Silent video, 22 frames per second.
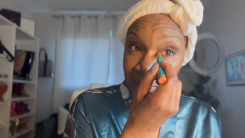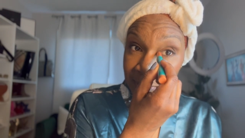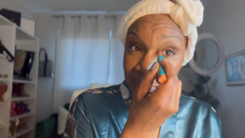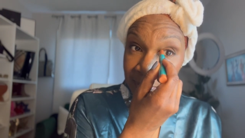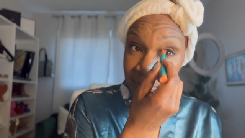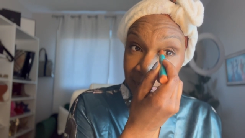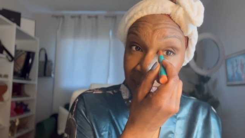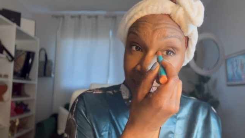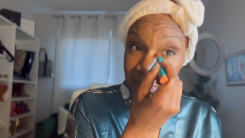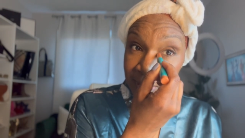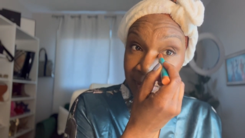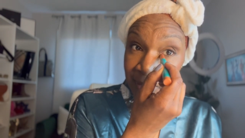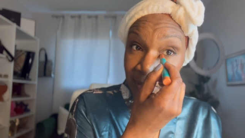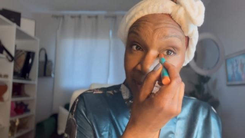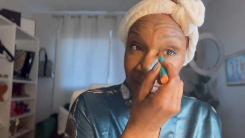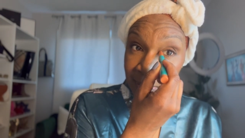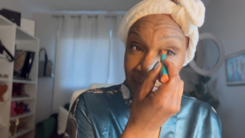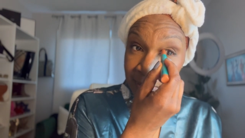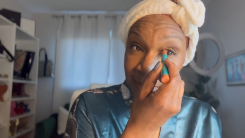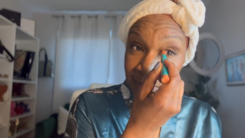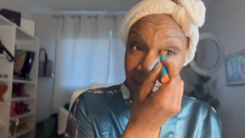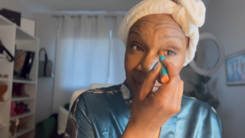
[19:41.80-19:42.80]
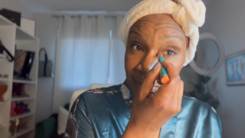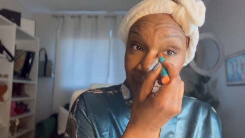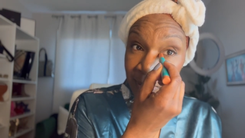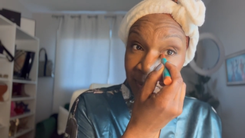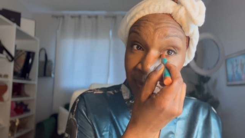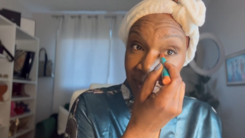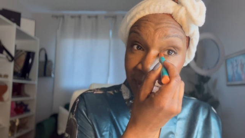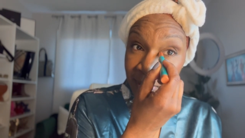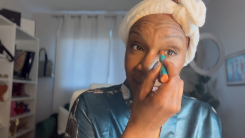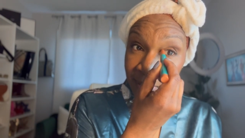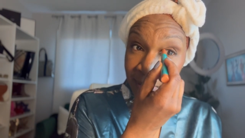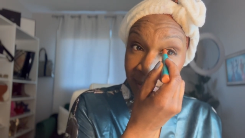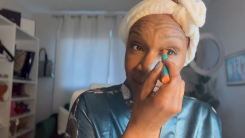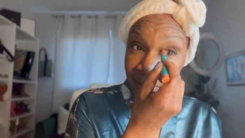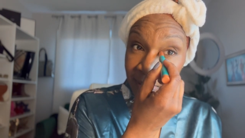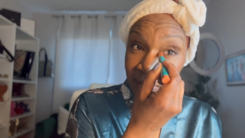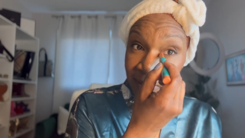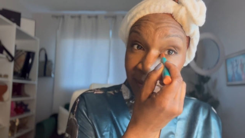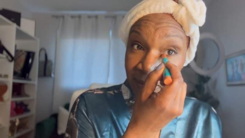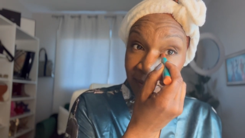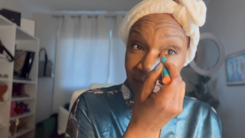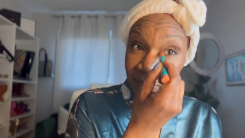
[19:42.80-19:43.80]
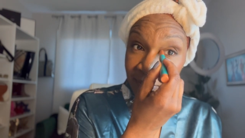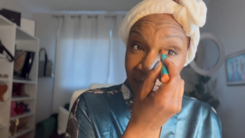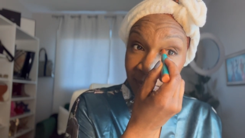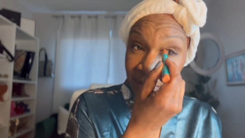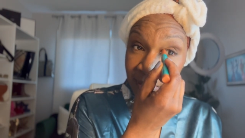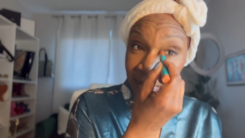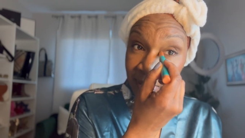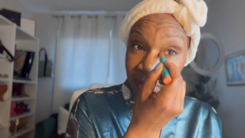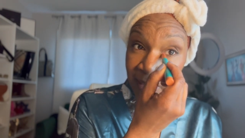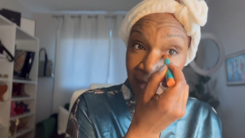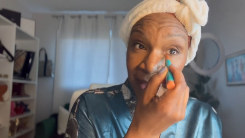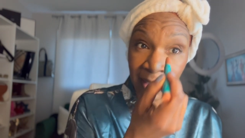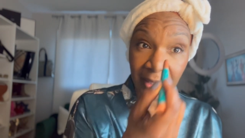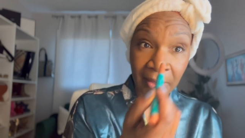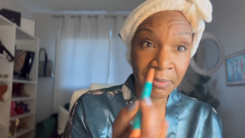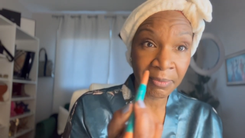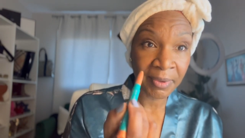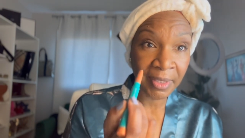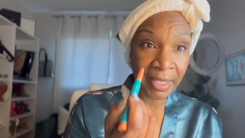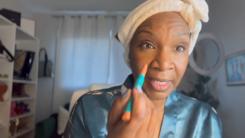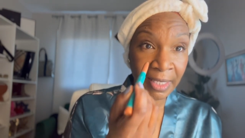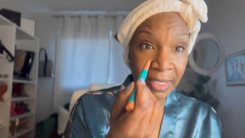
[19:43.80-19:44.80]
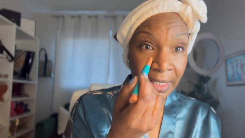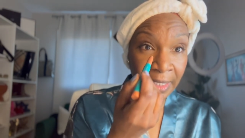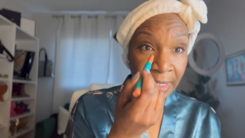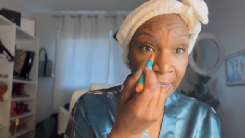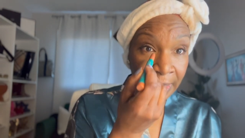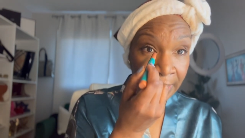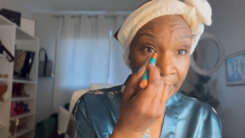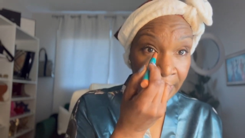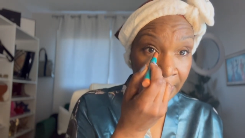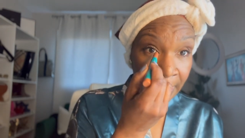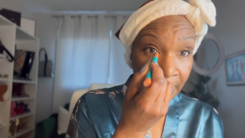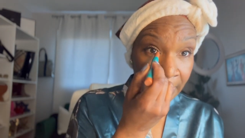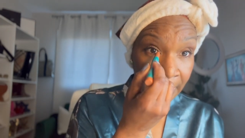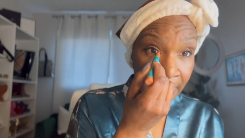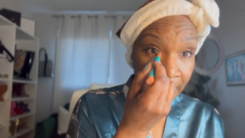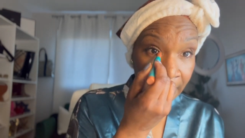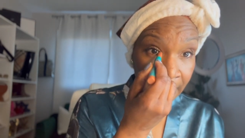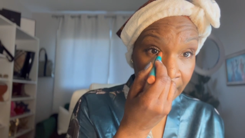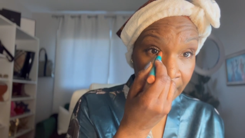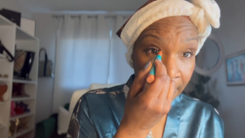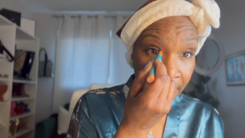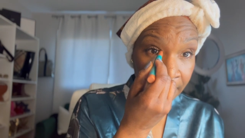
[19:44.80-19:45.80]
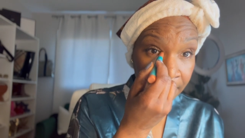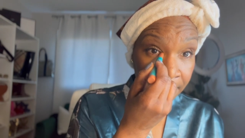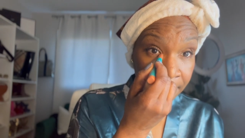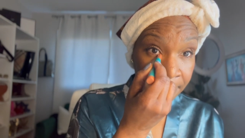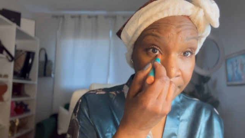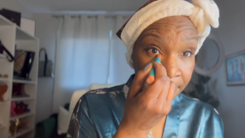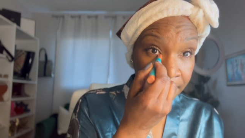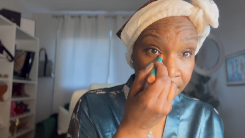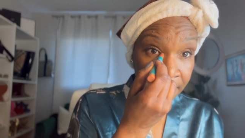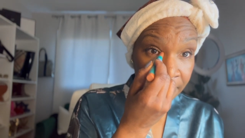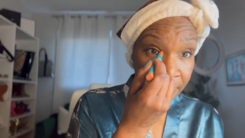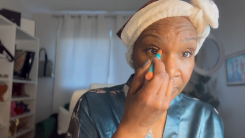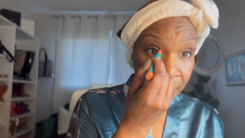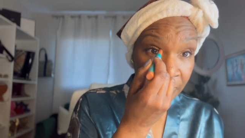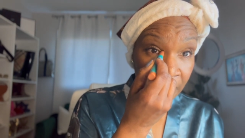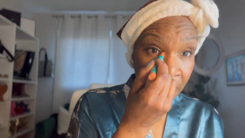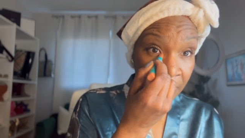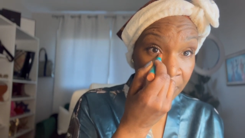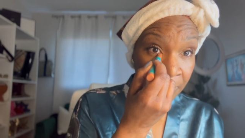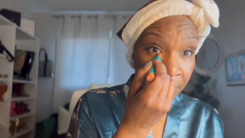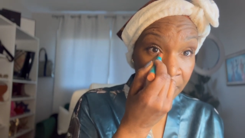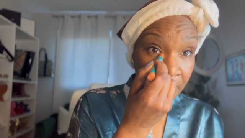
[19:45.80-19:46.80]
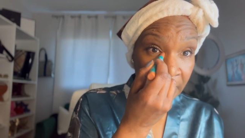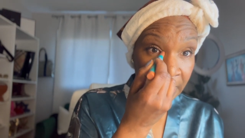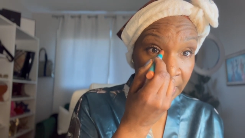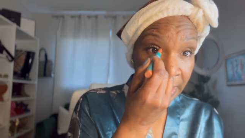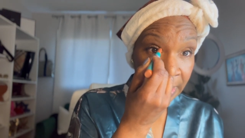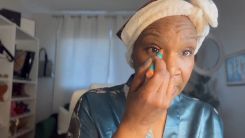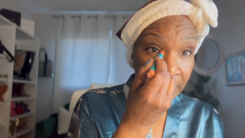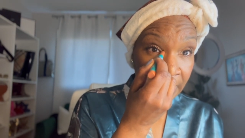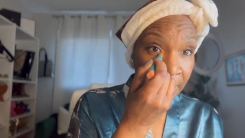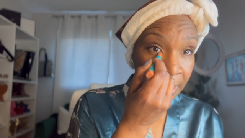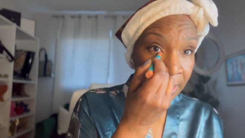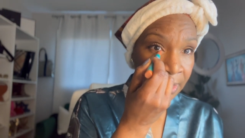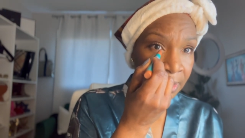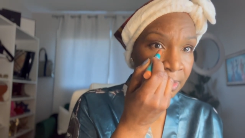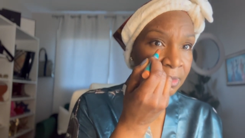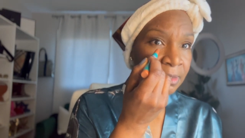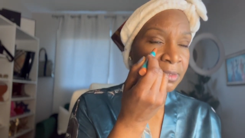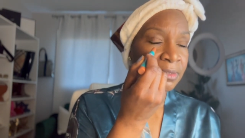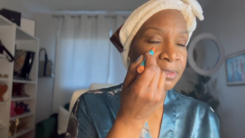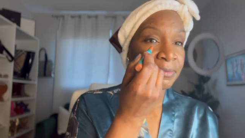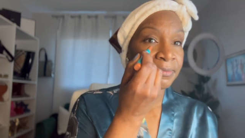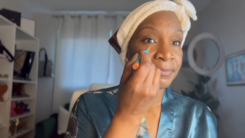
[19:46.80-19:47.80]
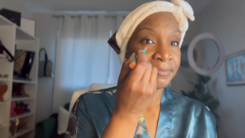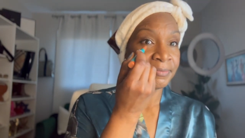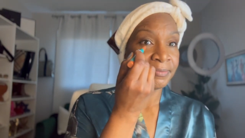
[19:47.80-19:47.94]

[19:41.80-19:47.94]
was also a part of the campaign and it really does